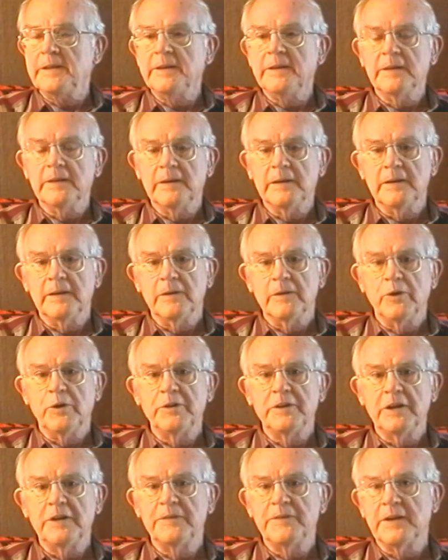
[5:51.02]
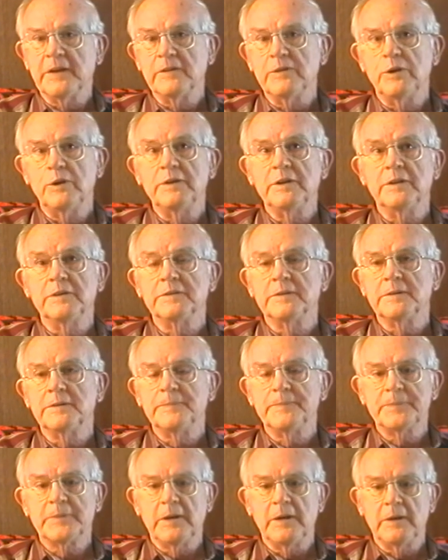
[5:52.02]
the uh, another thing I noticed
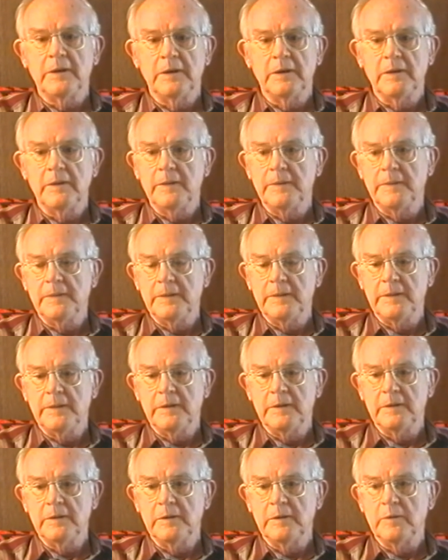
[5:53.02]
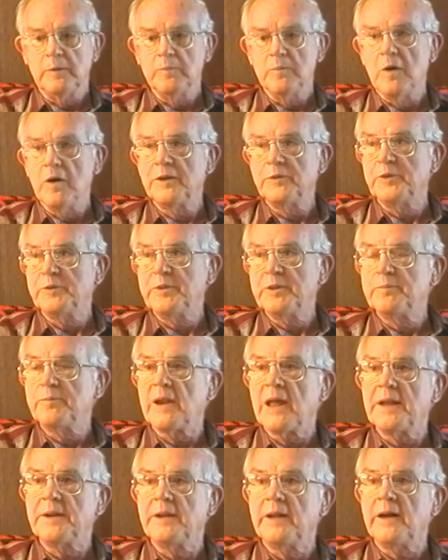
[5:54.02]
that uh, was uh,
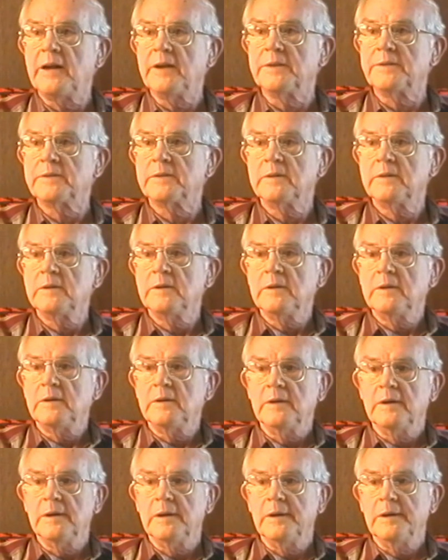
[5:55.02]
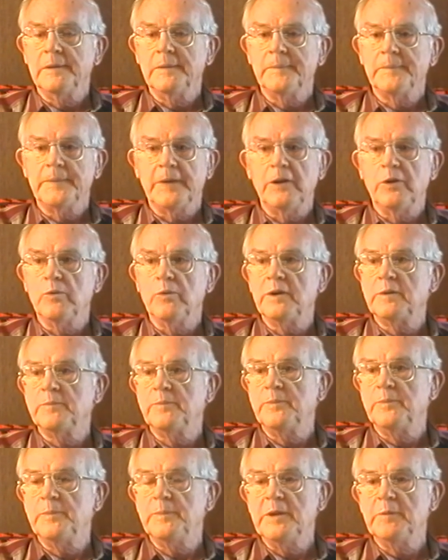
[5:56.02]
been platted out uh,
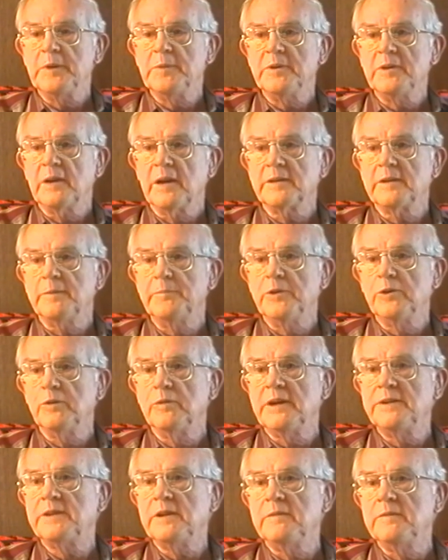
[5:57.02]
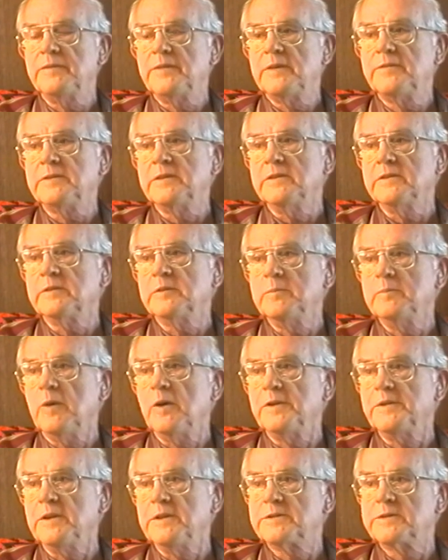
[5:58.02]
one middle, like the middle 1850s
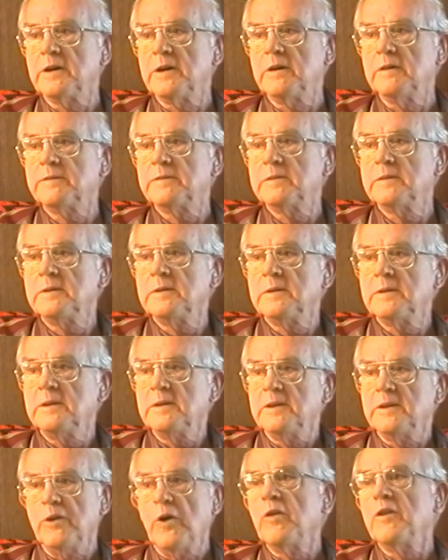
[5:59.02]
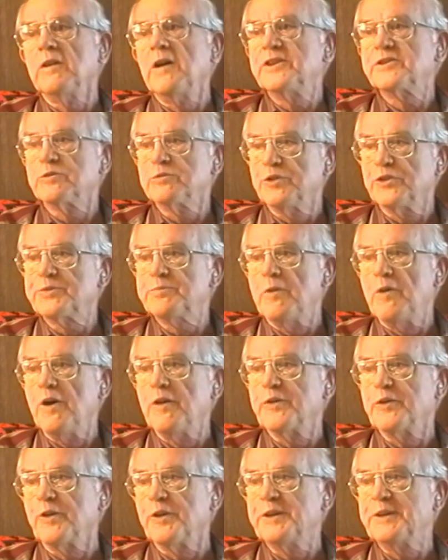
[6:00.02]
mud itself. And the lots are real
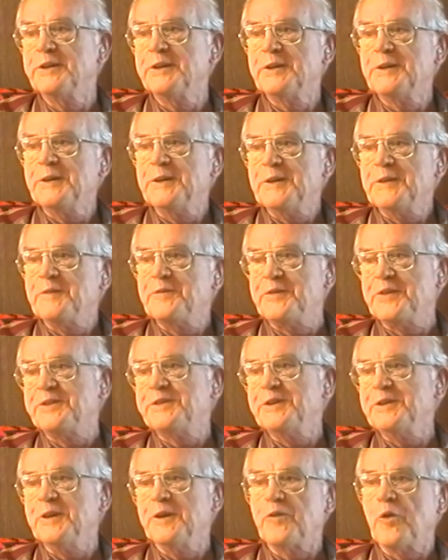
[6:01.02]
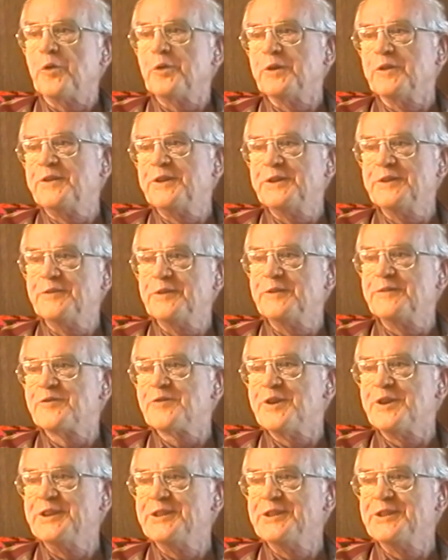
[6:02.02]
small. They're only 50, 40 or 50 foot